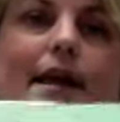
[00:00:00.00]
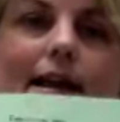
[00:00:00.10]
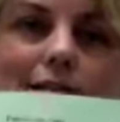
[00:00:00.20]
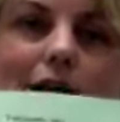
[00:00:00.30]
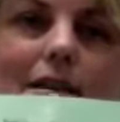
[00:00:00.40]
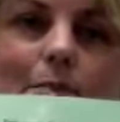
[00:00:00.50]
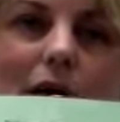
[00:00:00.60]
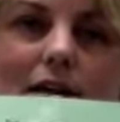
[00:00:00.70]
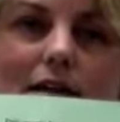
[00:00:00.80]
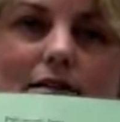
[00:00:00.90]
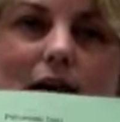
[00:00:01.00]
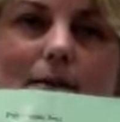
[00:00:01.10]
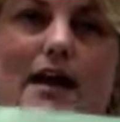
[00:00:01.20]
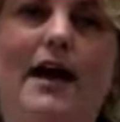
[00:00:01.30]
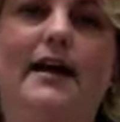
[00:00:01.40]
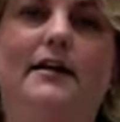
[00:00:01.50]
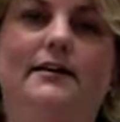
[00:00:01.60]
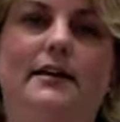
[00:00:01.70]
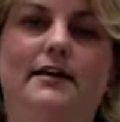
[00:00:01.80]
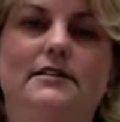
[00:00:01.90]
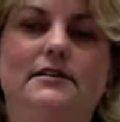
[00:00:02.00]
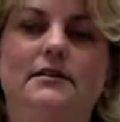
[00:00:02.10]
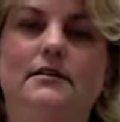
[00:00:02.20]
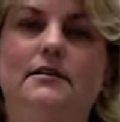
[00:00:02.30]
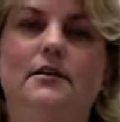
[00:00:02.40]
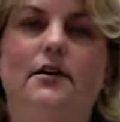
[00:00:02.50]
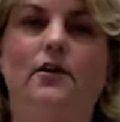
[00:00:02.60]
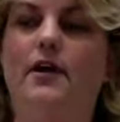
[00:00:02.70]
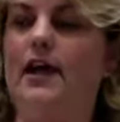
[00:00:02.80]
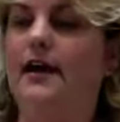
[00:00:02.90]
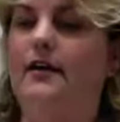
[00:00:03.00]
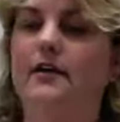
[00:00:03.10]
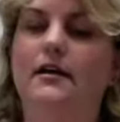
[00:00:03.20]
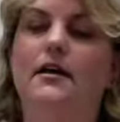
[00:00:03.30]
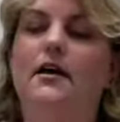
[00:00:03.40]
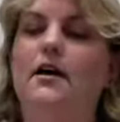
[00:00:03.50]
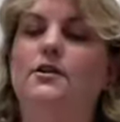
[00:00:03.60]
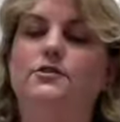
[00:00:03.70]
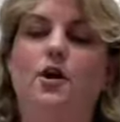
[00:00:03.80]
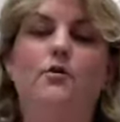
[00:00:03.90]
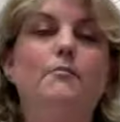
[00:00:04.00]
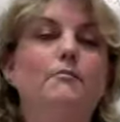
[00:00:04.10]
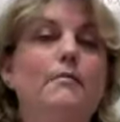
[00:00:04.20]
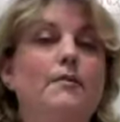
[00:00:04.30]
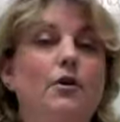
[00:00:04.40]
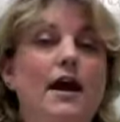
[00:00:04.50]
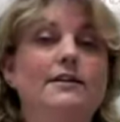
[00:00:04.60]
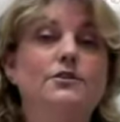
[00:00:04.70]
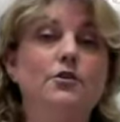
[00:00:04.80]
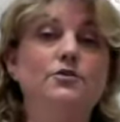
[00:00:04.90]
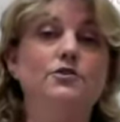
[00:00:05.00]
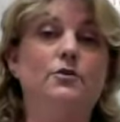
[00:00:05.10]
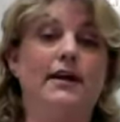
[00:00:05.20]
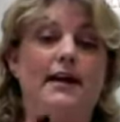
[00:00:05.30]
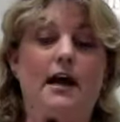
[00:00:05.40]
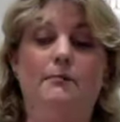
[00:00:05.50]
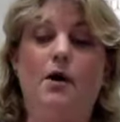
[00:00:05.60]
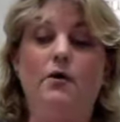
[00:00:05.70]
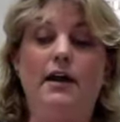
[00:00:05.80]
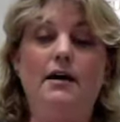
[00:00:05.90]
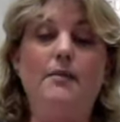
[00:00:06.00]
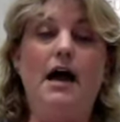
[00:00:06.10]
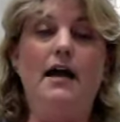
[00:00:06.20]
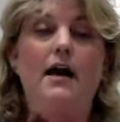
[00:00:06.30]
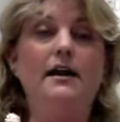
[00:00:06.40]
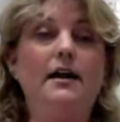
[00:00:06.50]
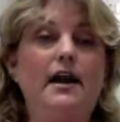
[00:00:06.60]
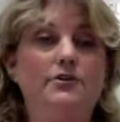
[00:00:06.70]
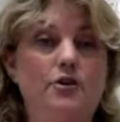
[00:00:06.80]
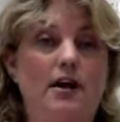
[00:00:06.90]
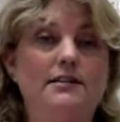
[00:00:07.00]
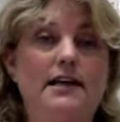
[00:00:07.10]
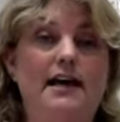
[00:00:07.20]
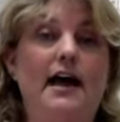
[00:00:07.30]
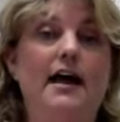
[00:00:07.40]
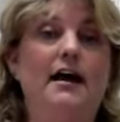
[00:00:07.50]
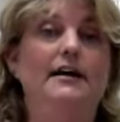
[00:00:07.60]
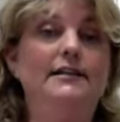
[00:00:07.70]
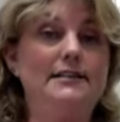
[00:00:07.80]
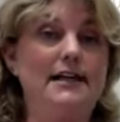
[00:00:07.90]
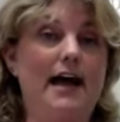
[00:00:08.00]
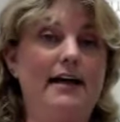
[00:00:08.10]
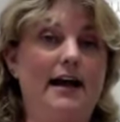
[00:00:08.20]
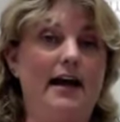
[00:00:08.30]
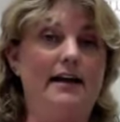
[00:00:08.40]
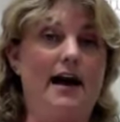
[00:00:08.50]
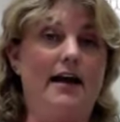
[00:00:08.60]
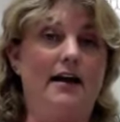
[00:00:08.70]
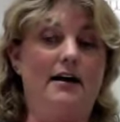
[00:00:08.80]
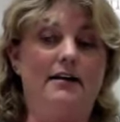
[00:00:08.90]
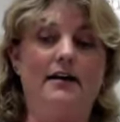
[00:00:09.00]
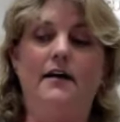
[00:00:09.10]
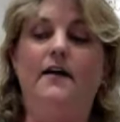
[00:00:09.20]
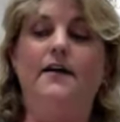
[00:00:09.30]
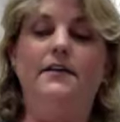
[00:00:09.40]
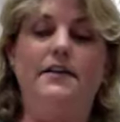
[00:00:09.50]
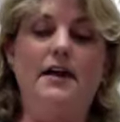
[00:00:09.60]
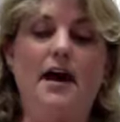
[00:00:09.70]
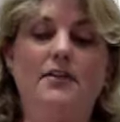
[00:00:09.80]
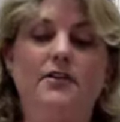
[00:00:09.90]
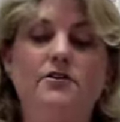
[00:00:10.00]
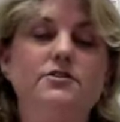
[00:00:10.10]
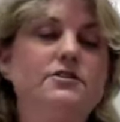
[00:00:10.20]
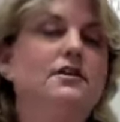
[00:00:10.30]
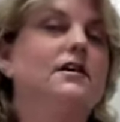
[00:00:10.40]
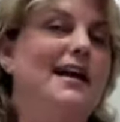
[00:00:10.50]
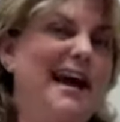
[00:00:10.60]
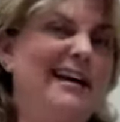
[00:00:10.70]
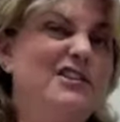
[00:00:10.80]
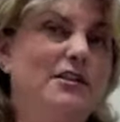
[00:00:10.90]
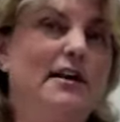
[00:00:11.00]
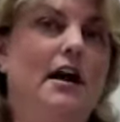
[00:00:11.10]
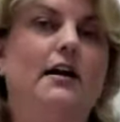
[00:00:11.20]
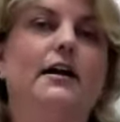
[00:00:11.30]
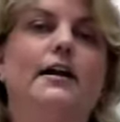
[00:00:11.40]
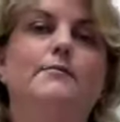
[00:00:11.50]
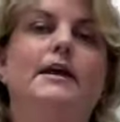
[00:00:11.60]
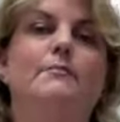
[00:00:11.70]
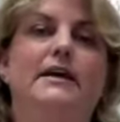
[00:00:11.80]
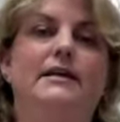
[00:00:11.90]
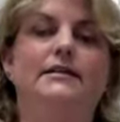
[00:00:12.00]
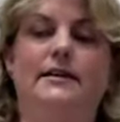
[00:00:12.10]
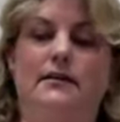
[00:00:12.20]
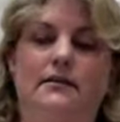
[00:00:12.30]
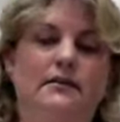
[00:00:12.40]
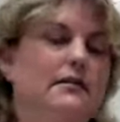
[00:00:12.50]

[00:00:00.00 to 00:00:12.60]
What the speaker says: It's on the polyatomic ion list, okay? So memorize those three: ammonium ion, hydroxide ion, and cyanide ion. The others actually aren't going to be a big deal.